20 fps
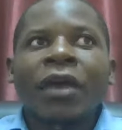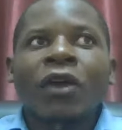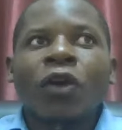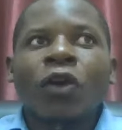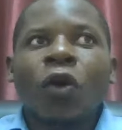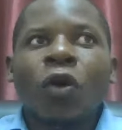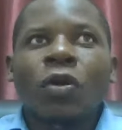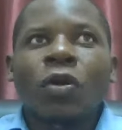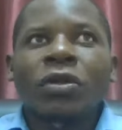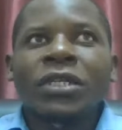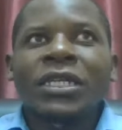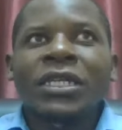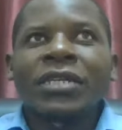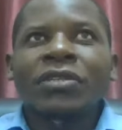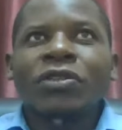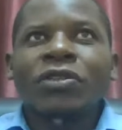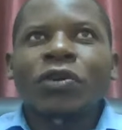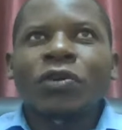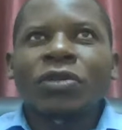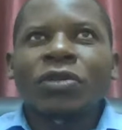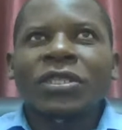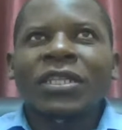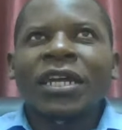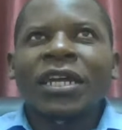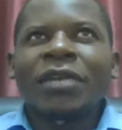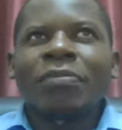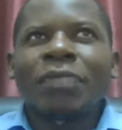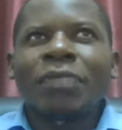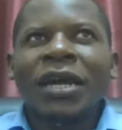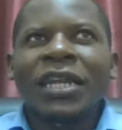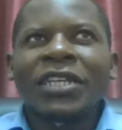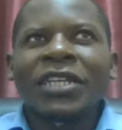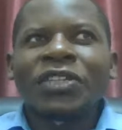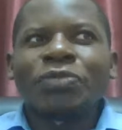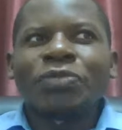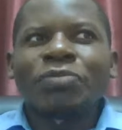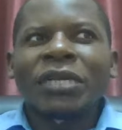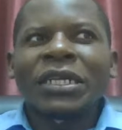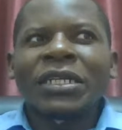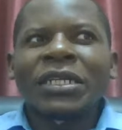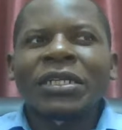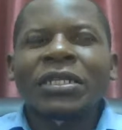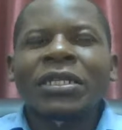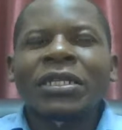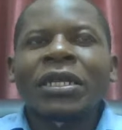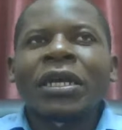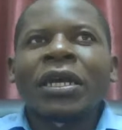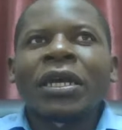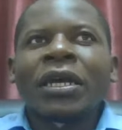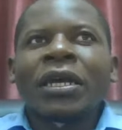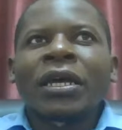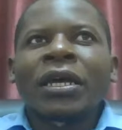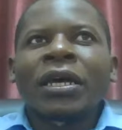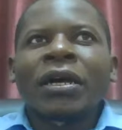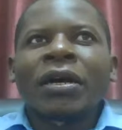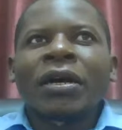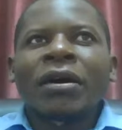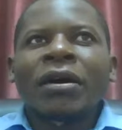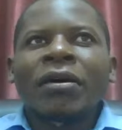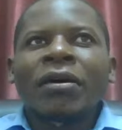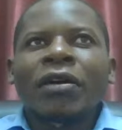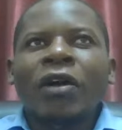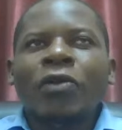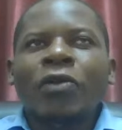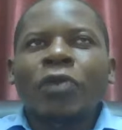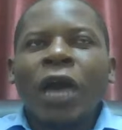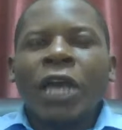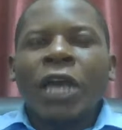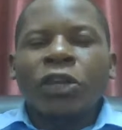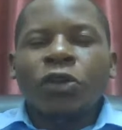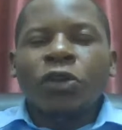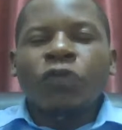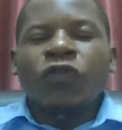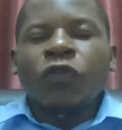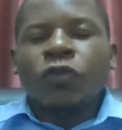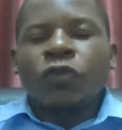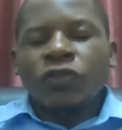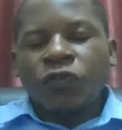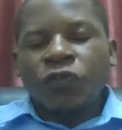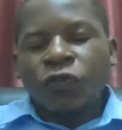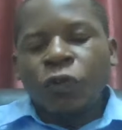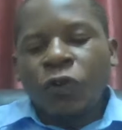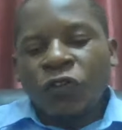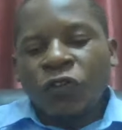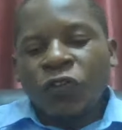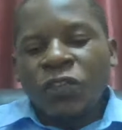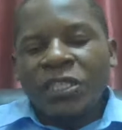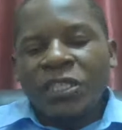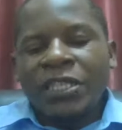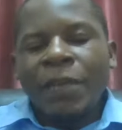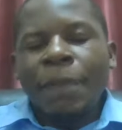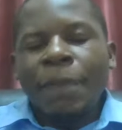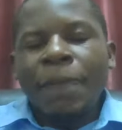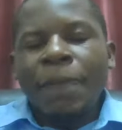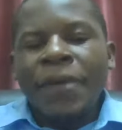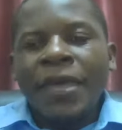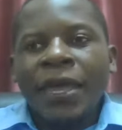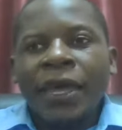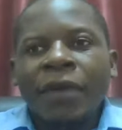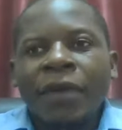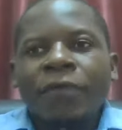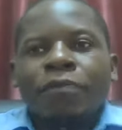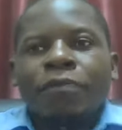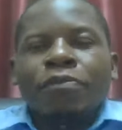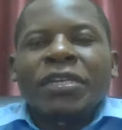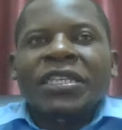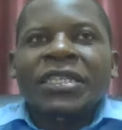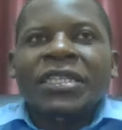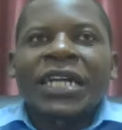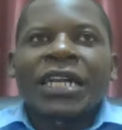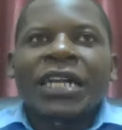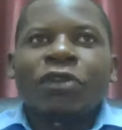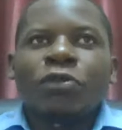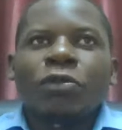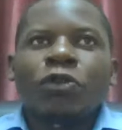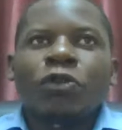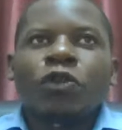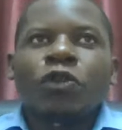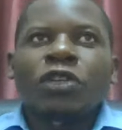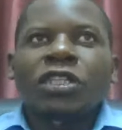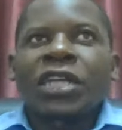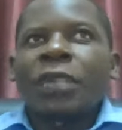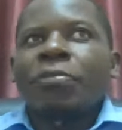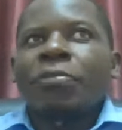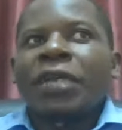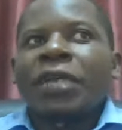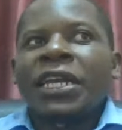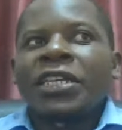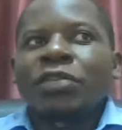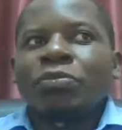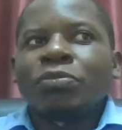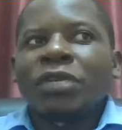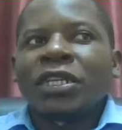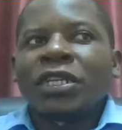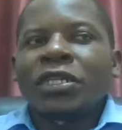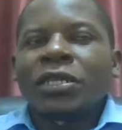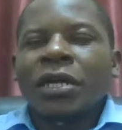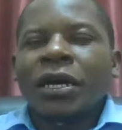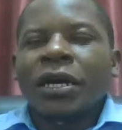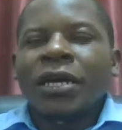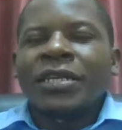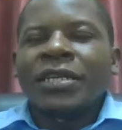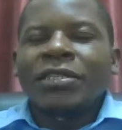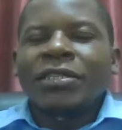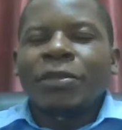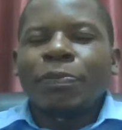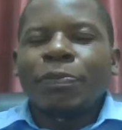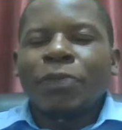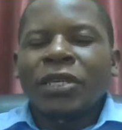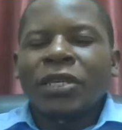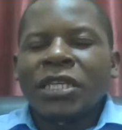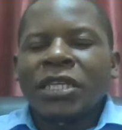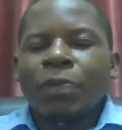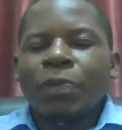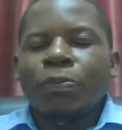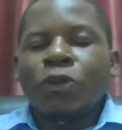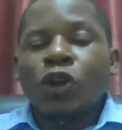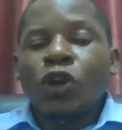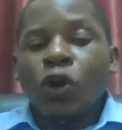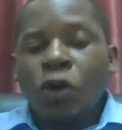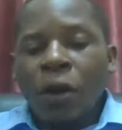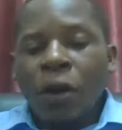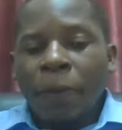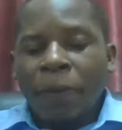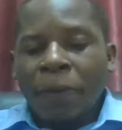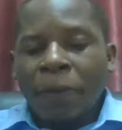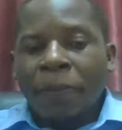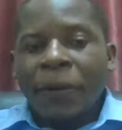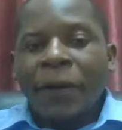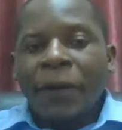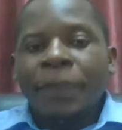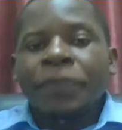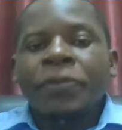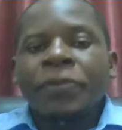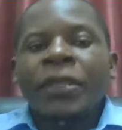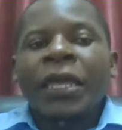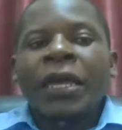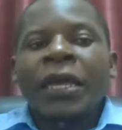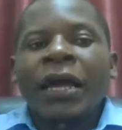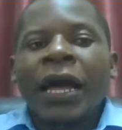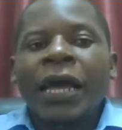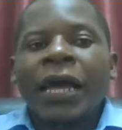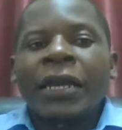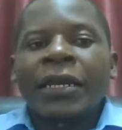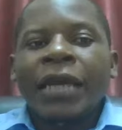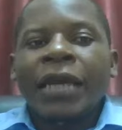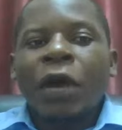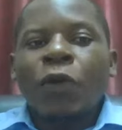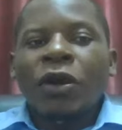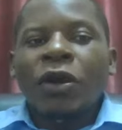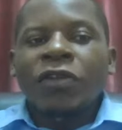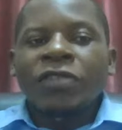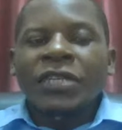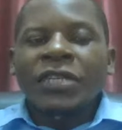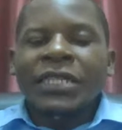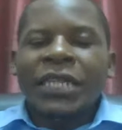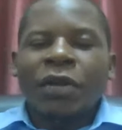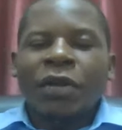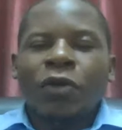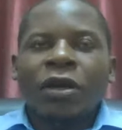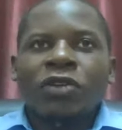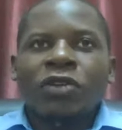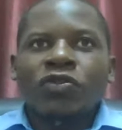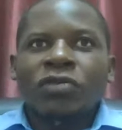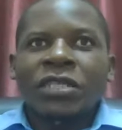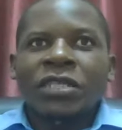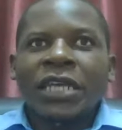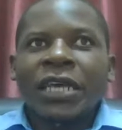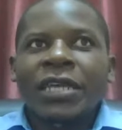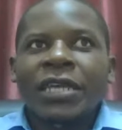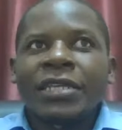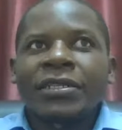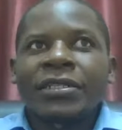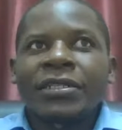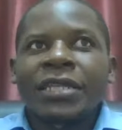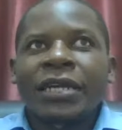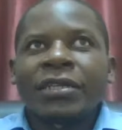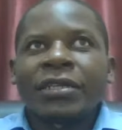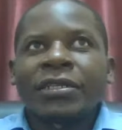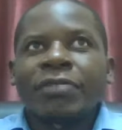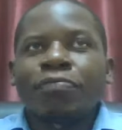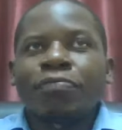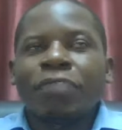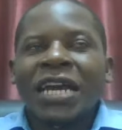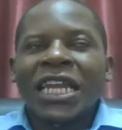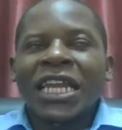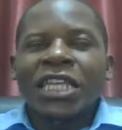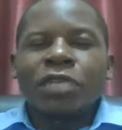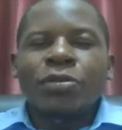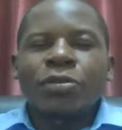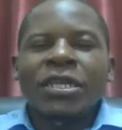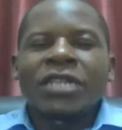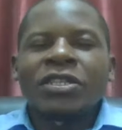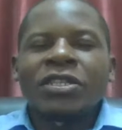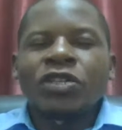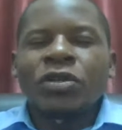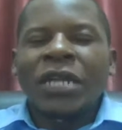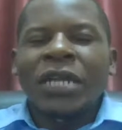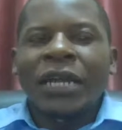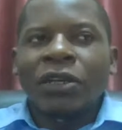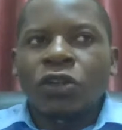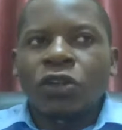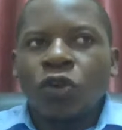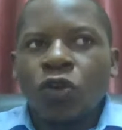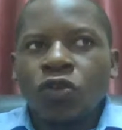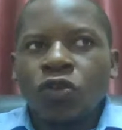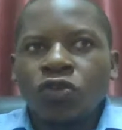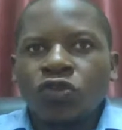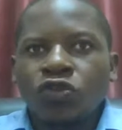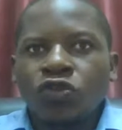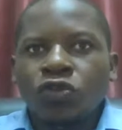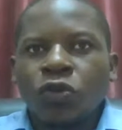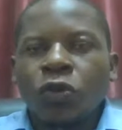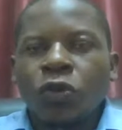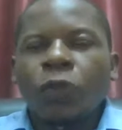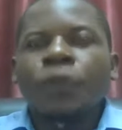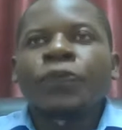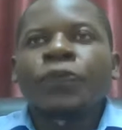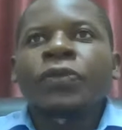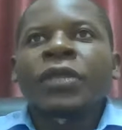call this cost and management. I know for CPA, basically, cost and management is a lower paper. And one of the things that I want to say is that management decision and control